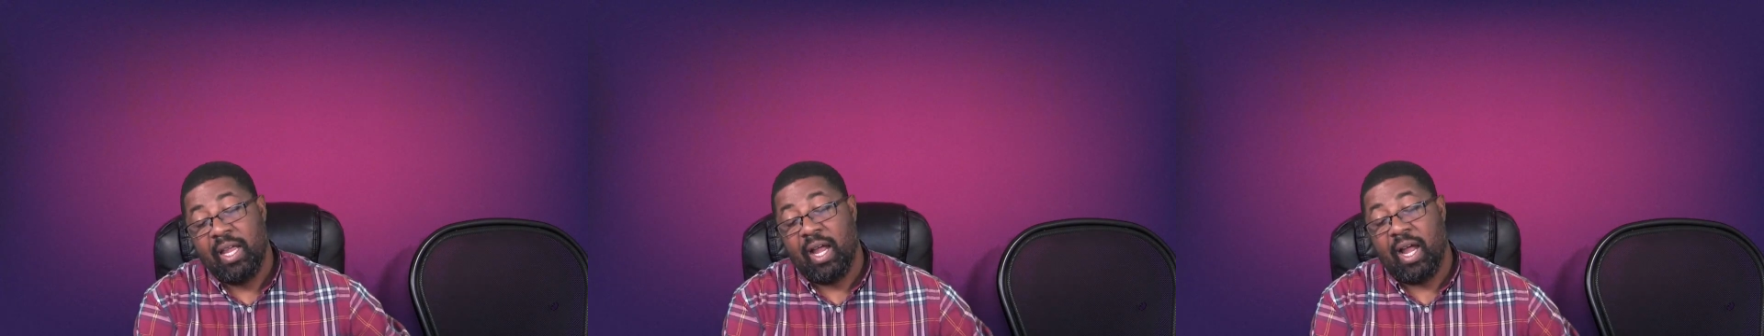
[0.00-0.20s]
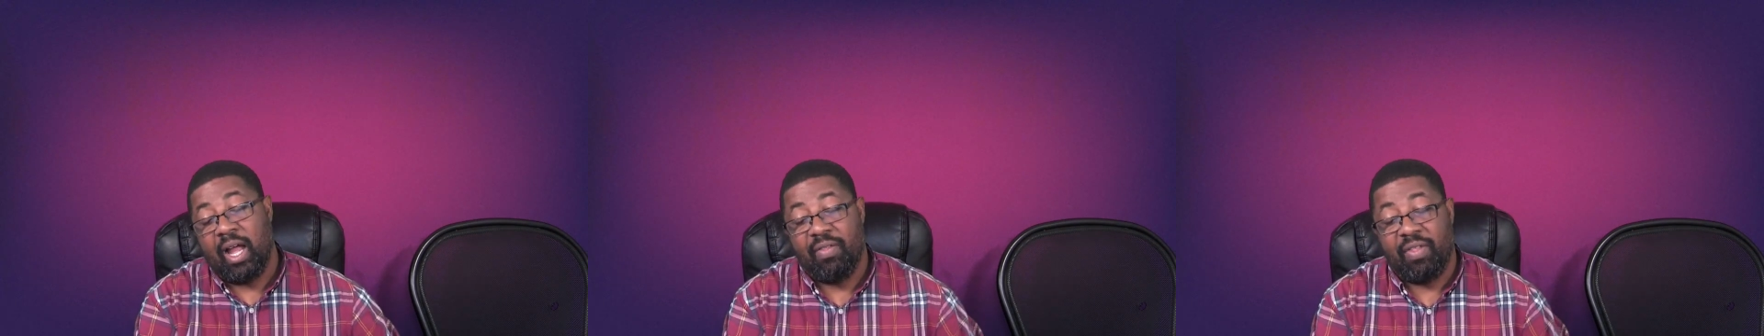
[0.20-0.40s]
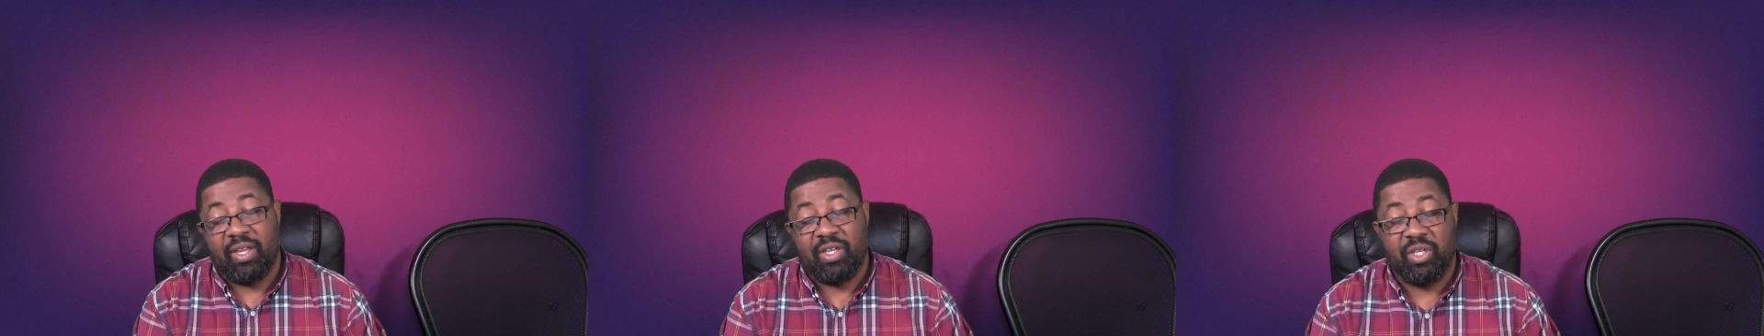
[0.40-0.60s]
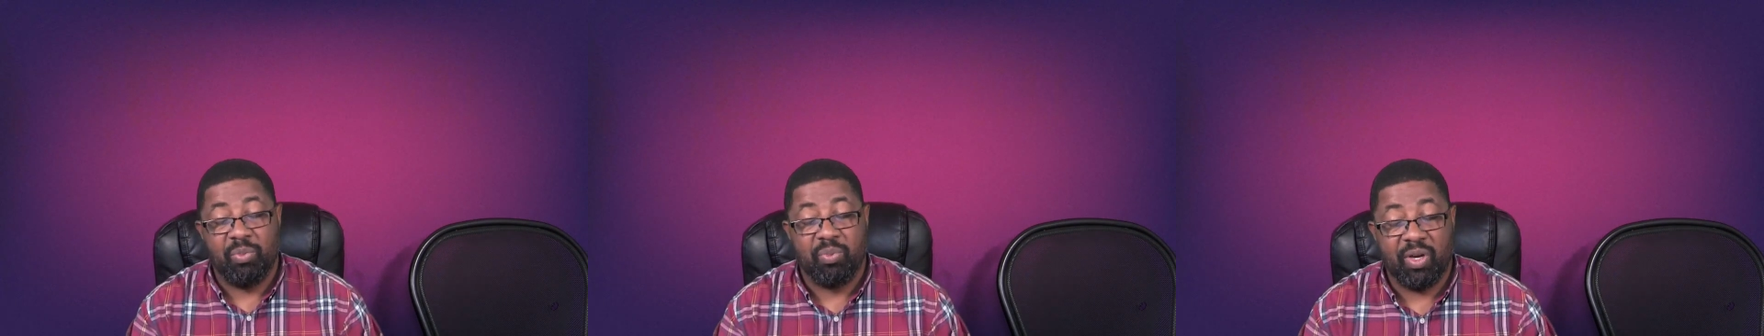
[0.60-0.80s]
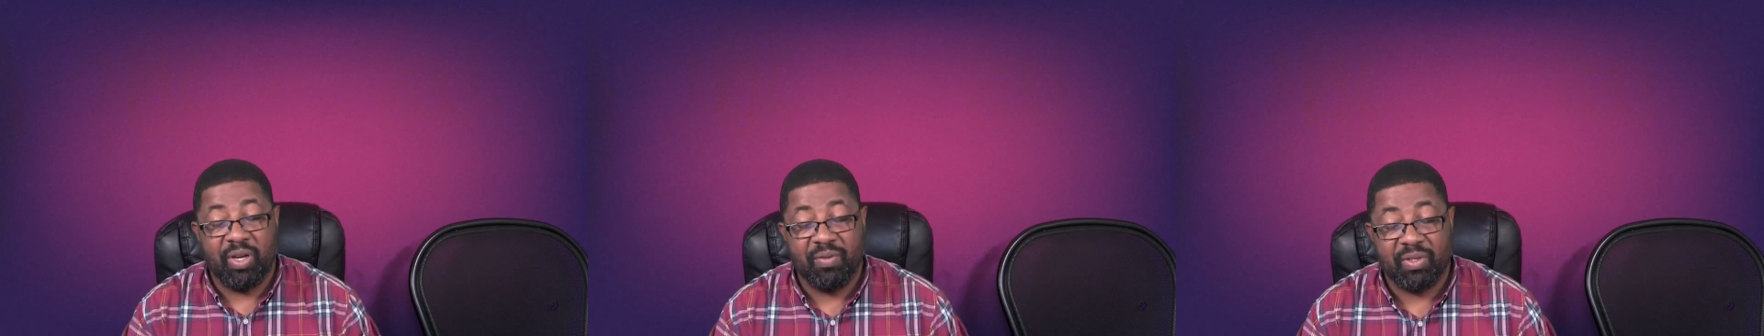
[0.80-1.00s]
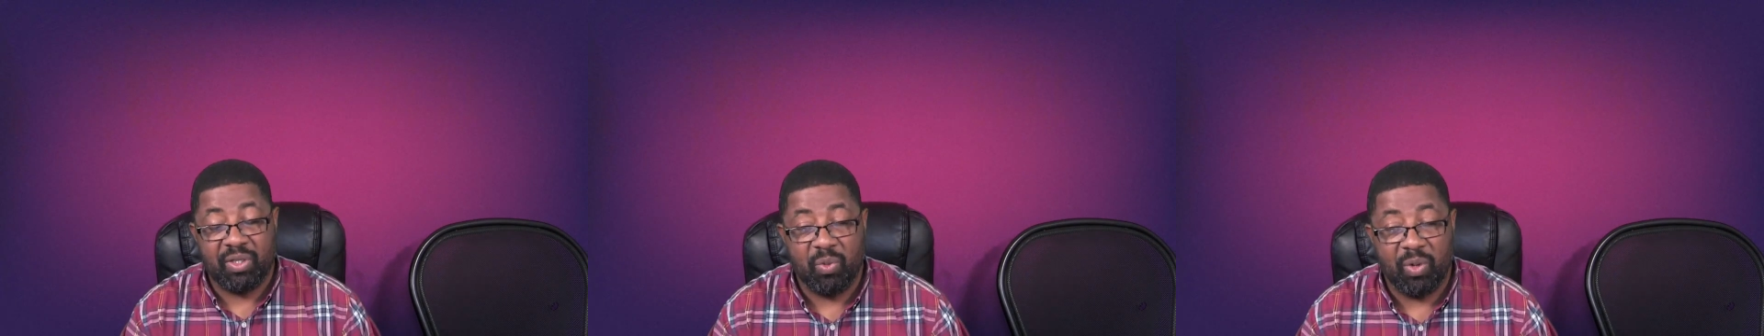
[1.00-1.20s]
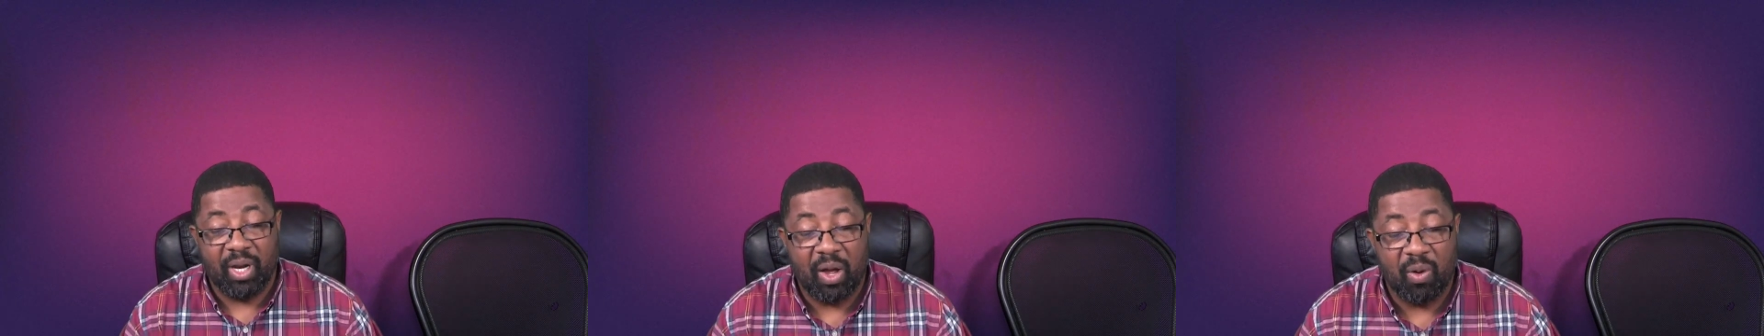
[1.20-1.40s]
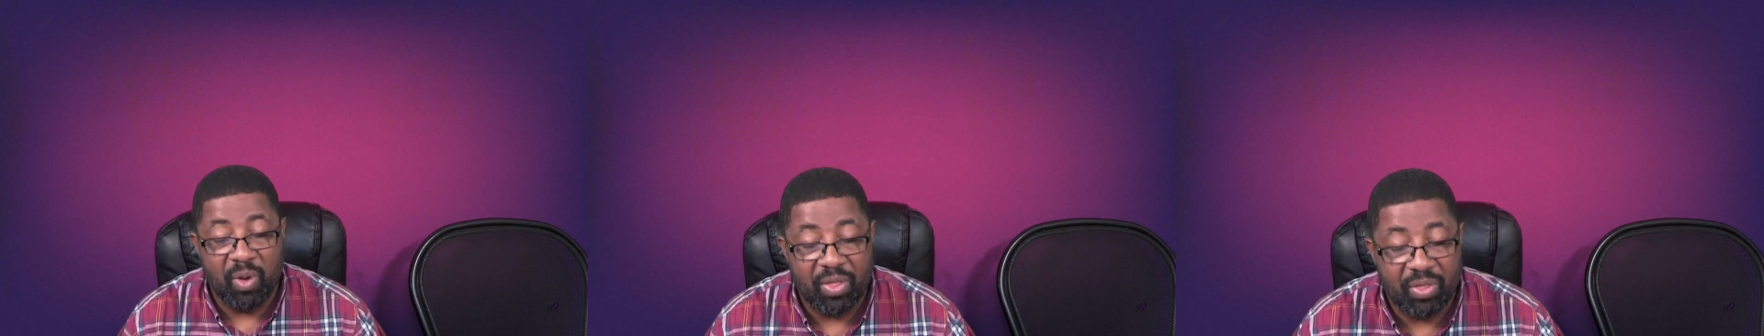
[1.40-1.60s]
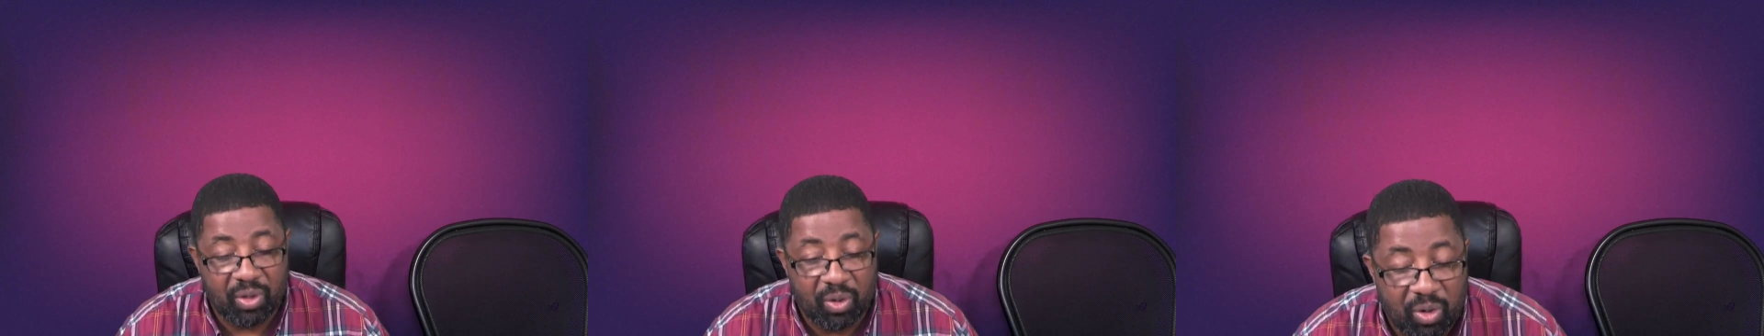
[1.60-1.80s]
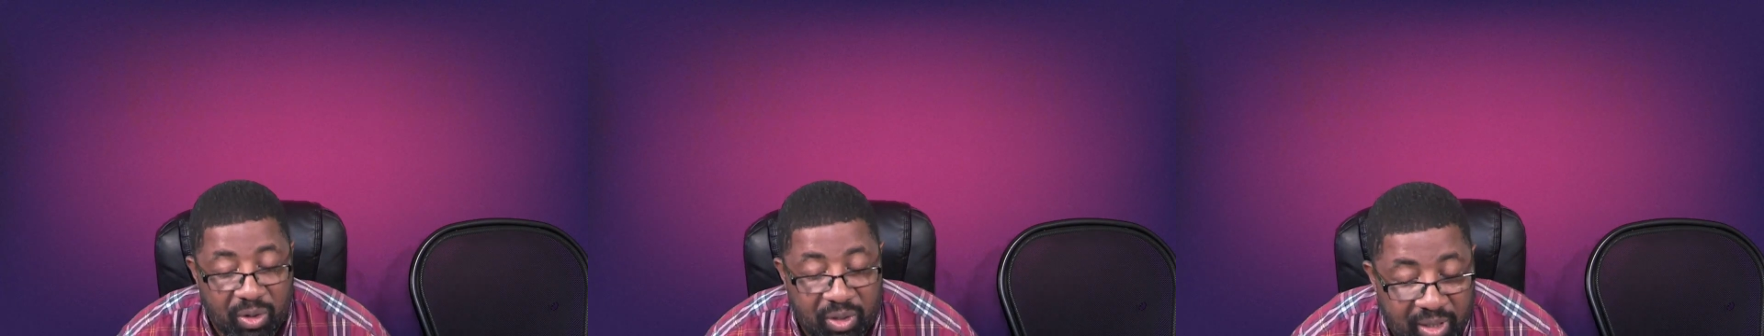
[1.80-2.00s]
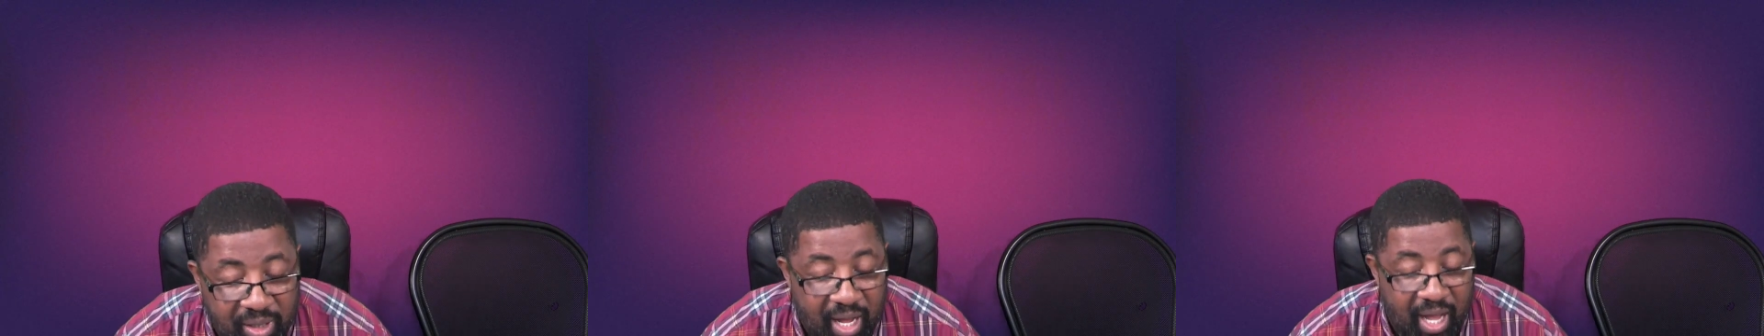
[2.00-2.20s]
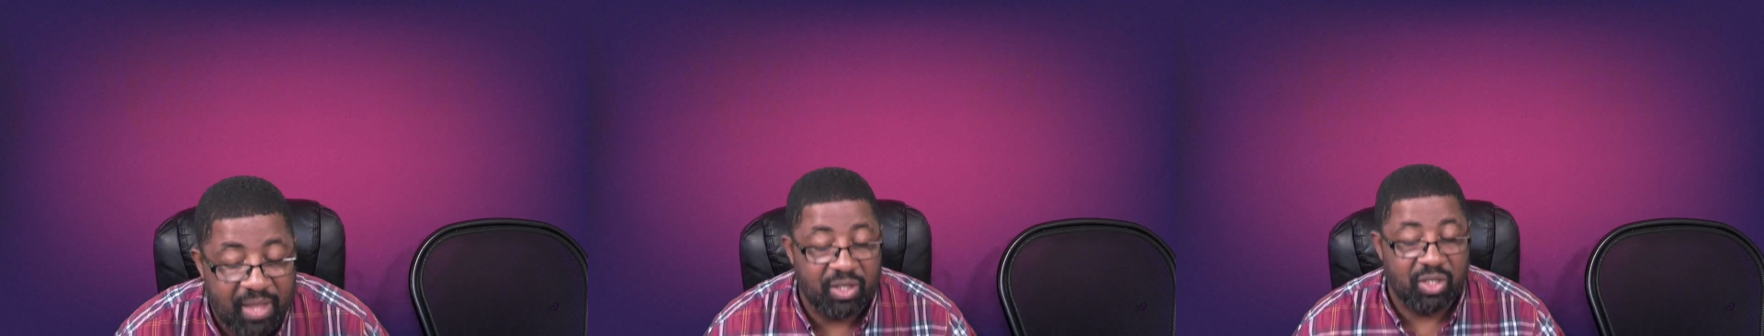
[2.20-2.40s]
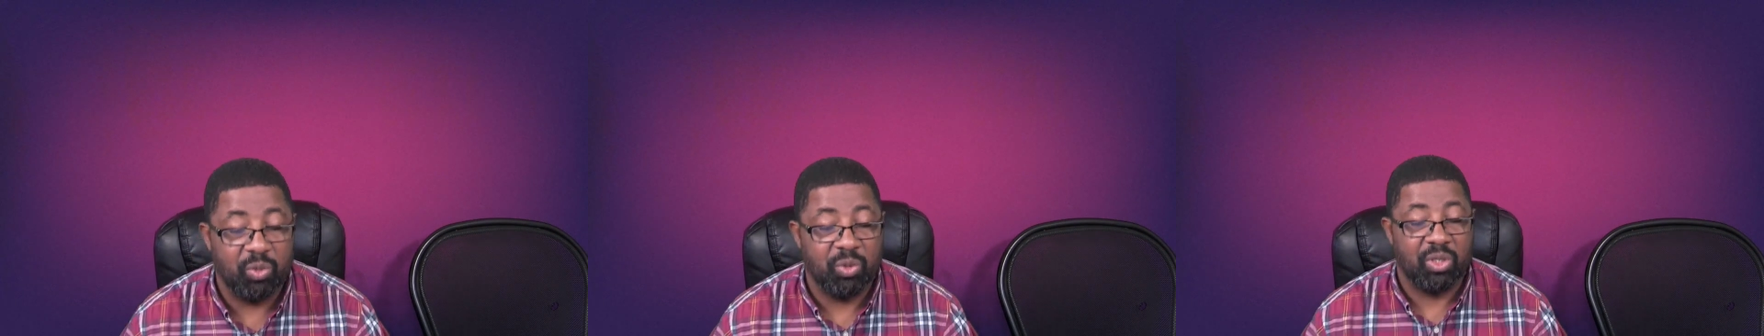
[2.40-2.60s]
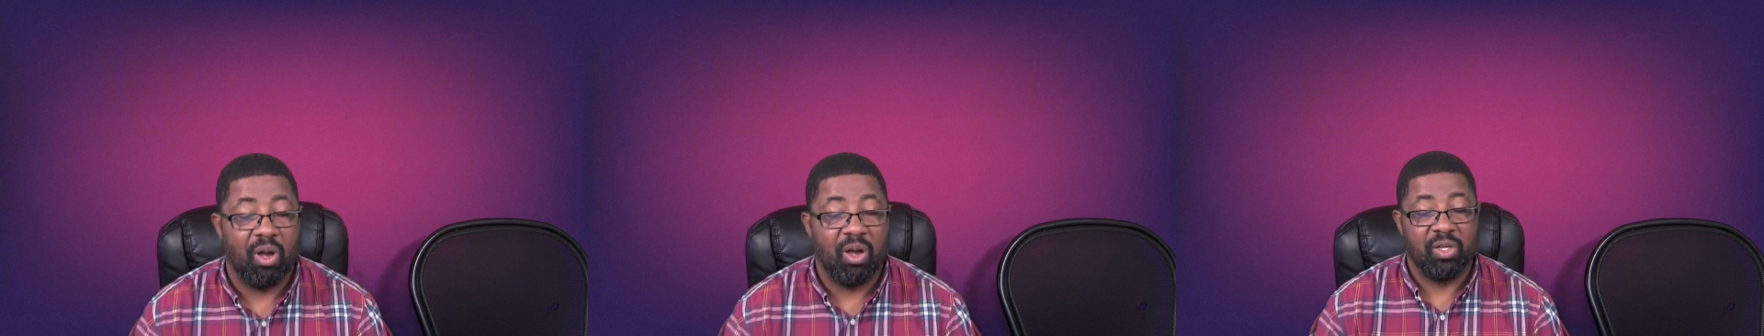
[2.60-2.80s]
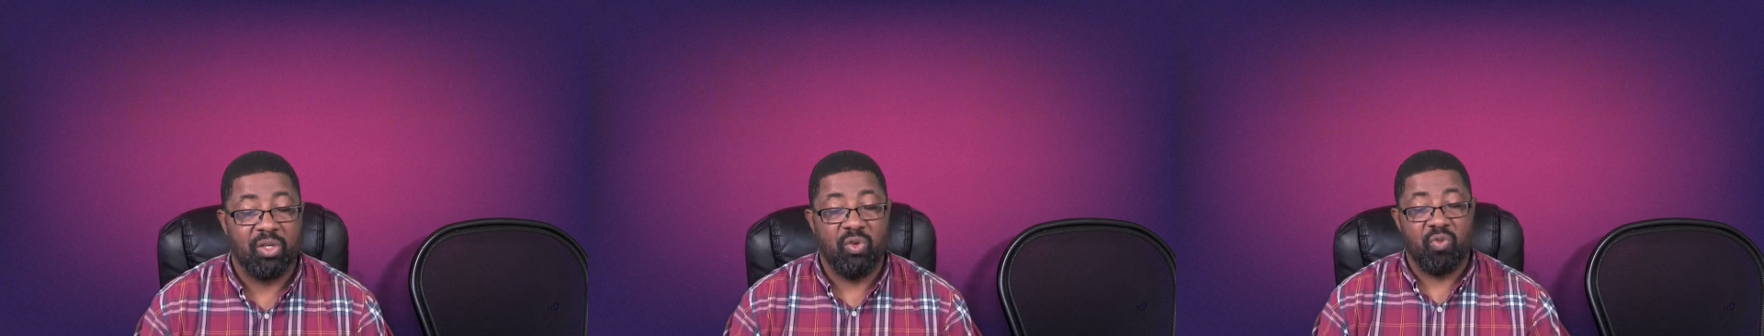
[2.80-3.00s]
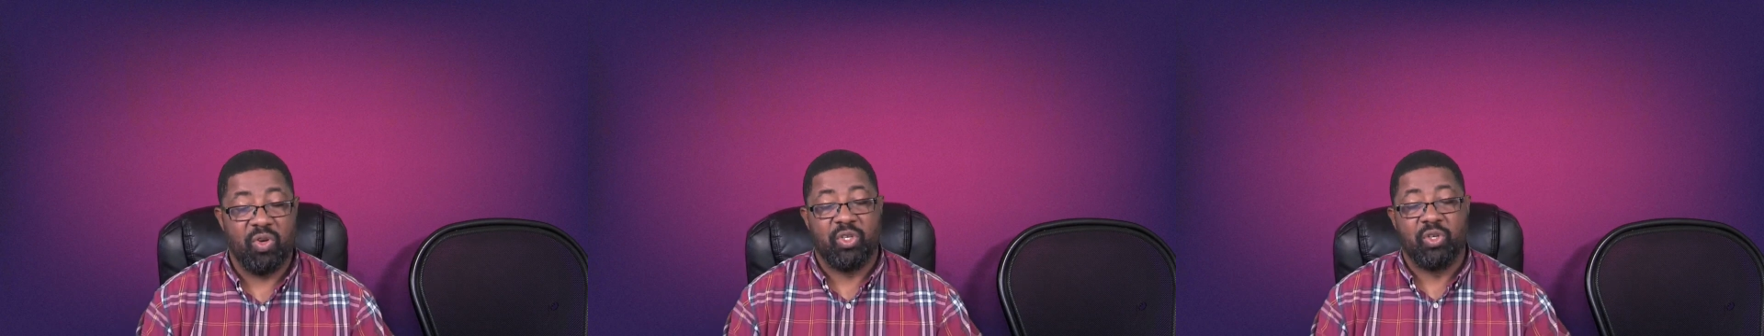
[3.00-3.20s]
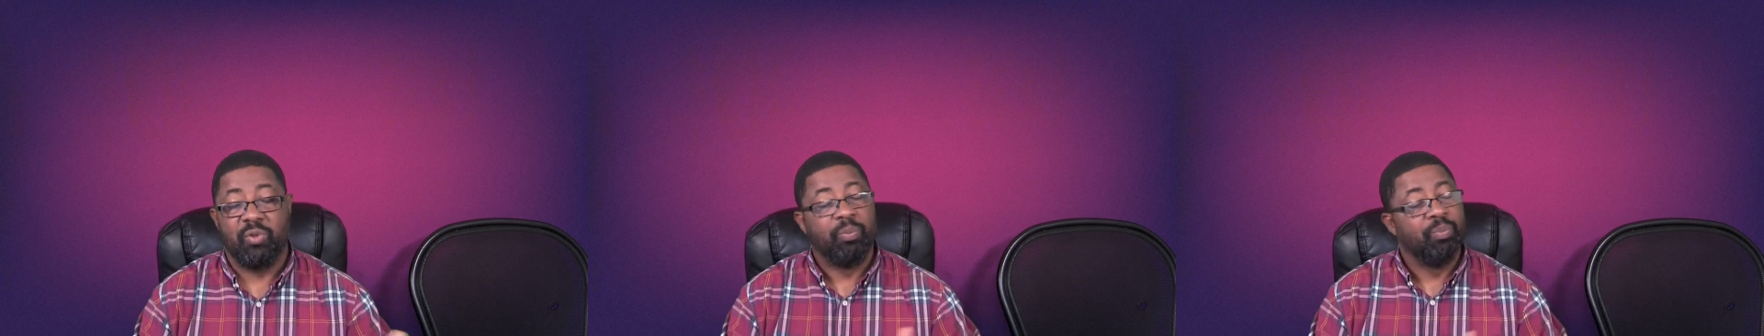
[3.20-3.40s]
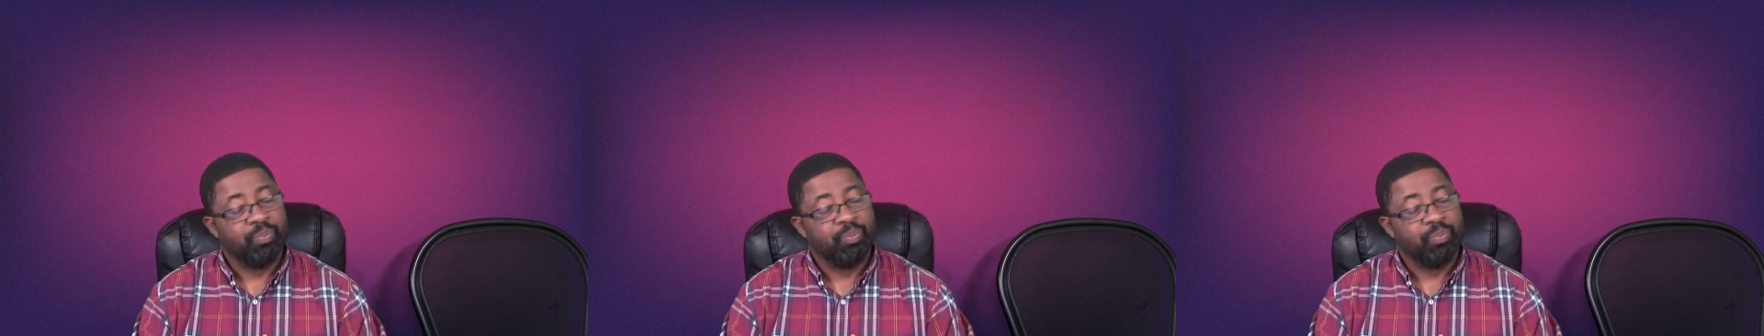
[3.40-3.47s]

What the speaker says: that she previously went out with, or the guy that she was talking to, Richard.